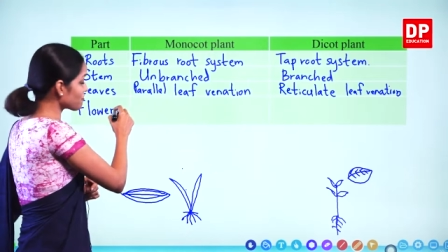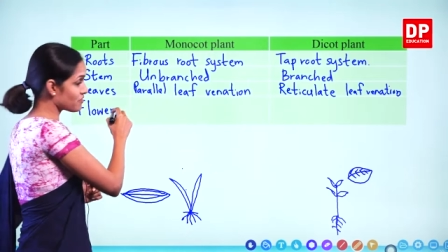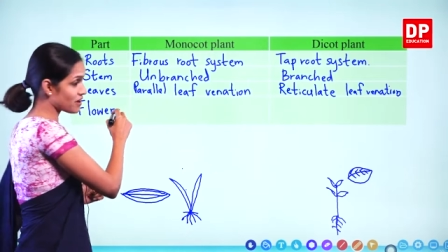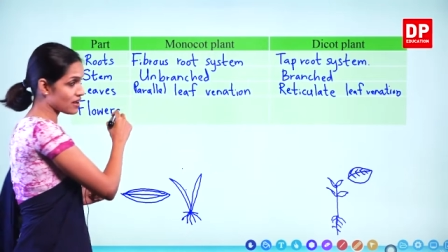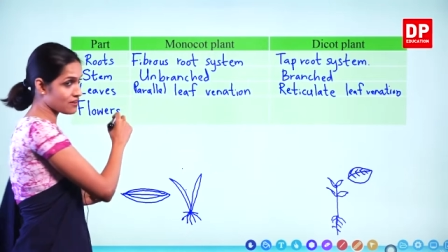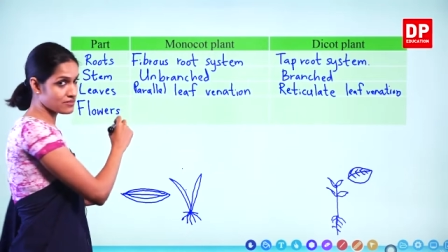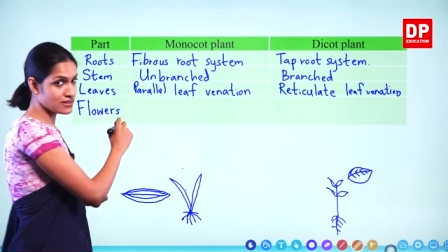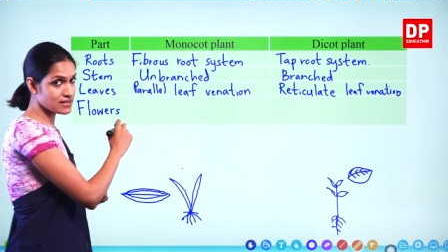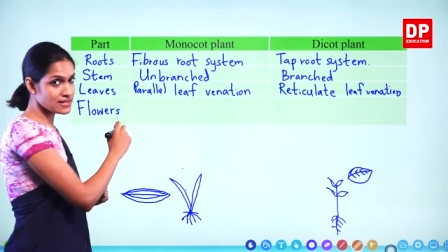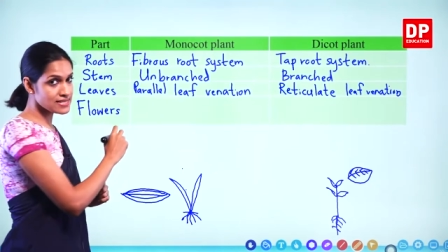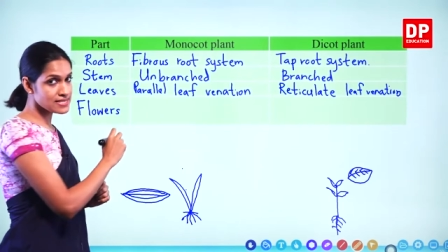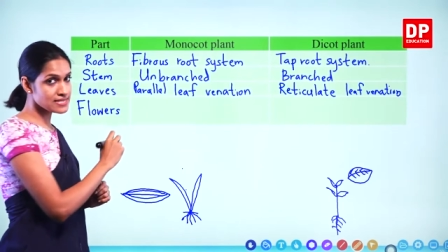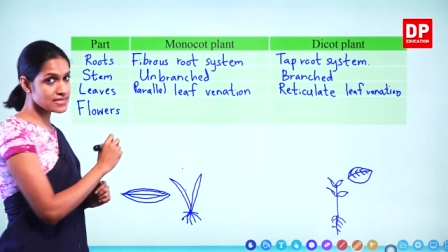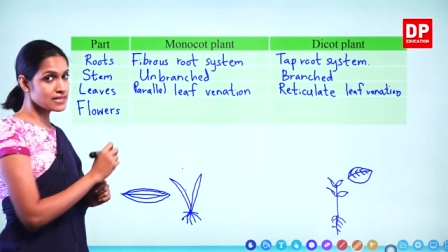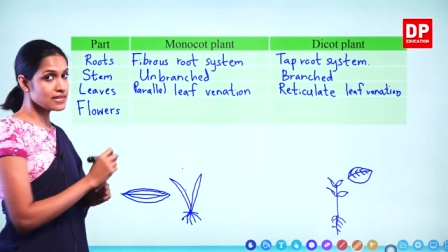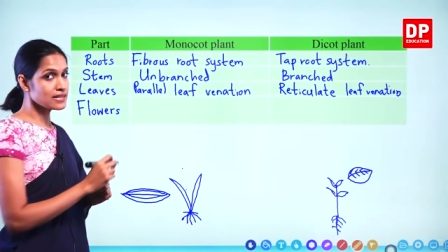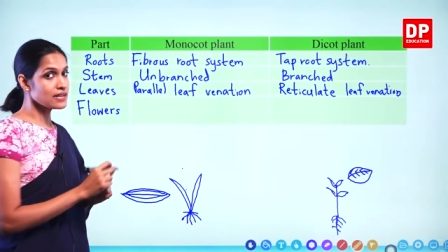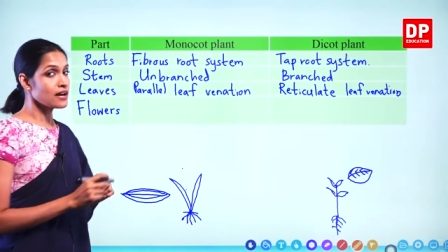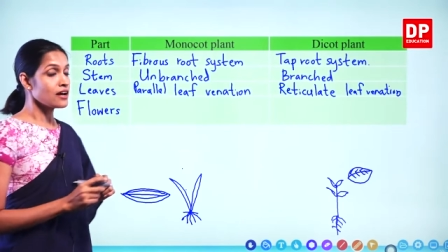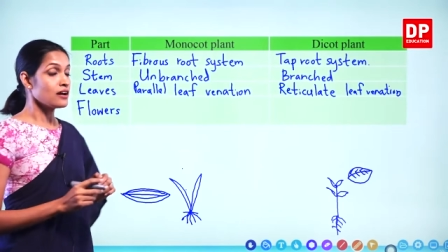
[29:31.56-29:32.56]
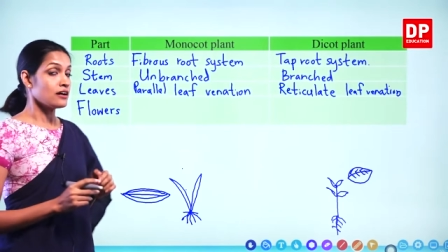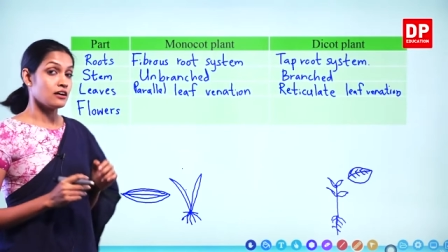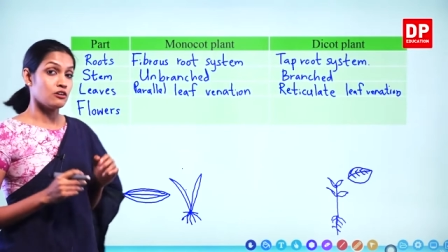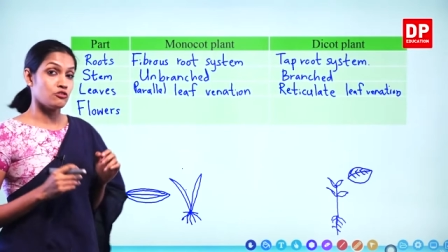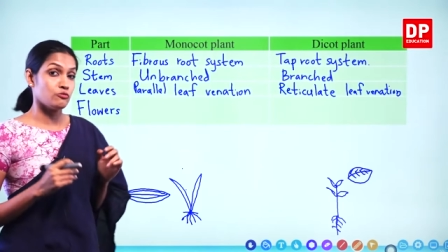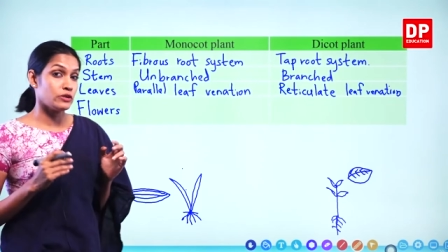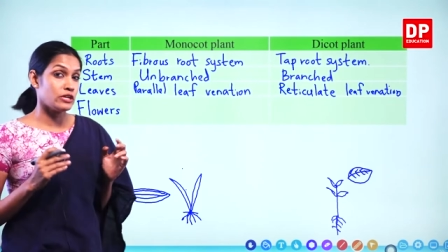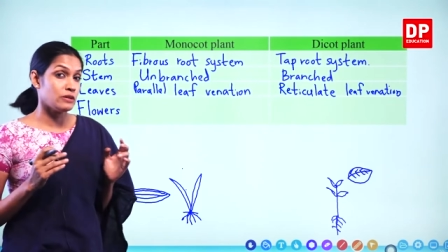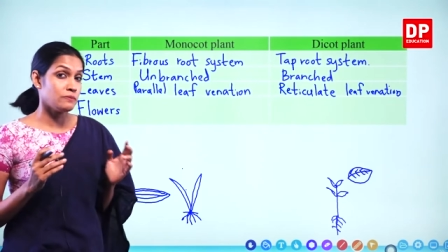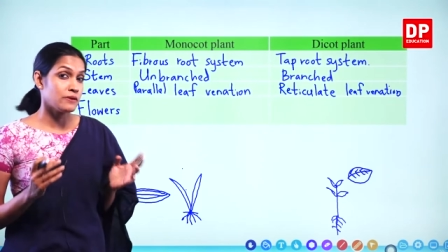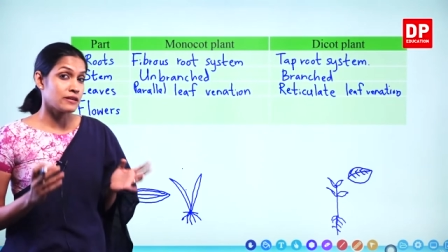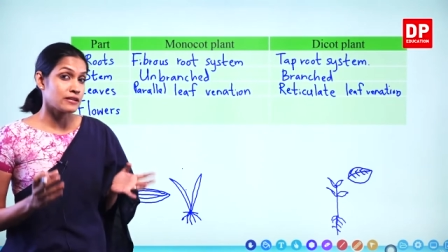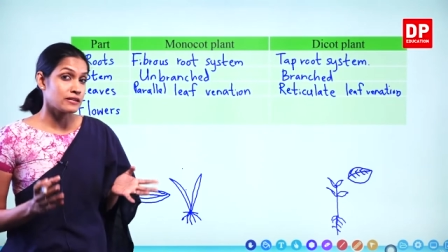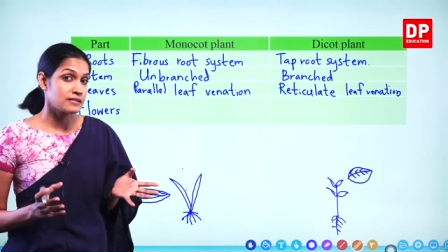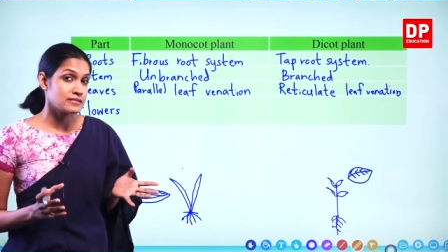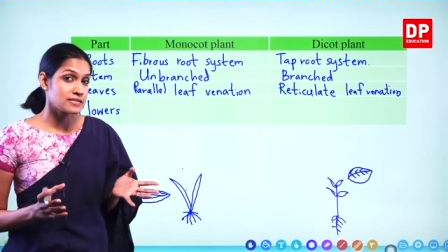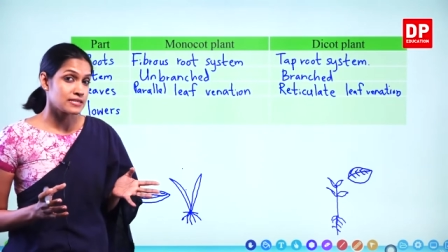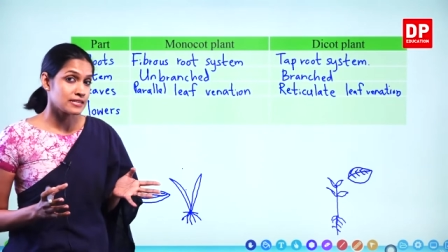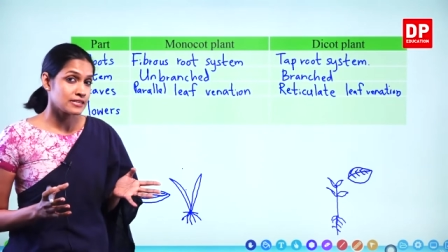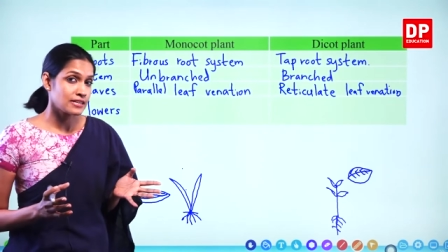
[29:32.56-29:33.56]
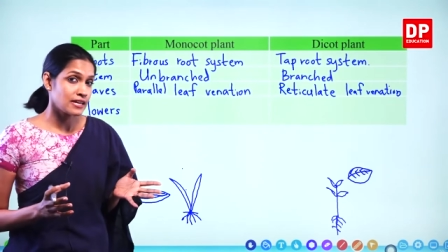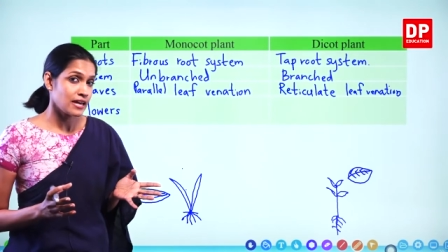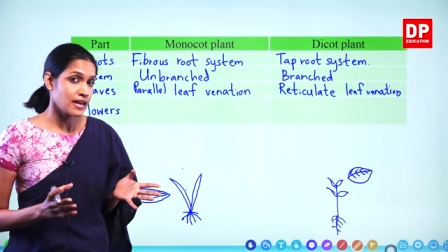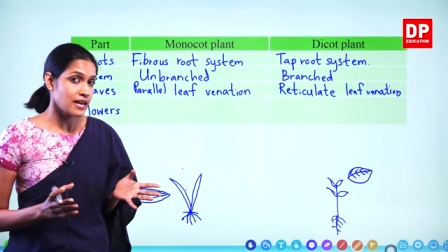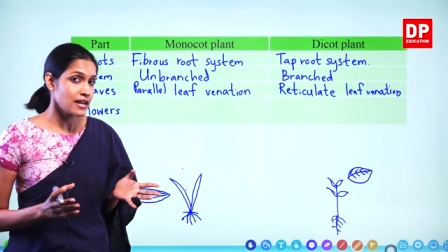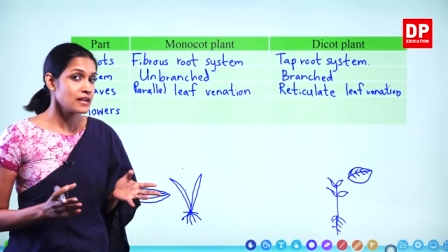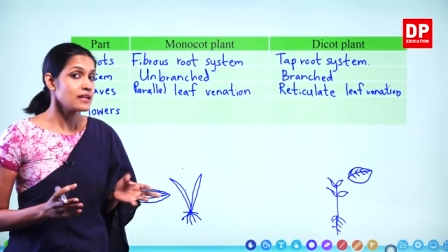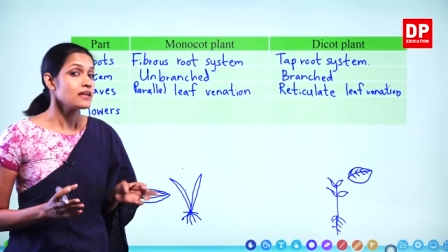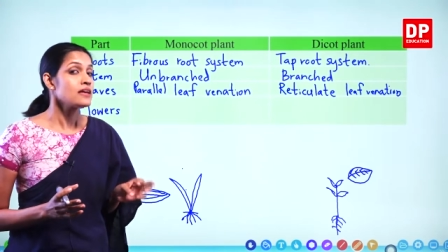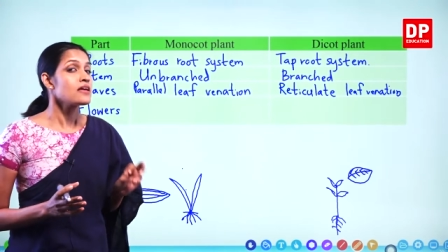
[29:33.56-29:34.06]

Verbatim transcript: flowers, how many petals again?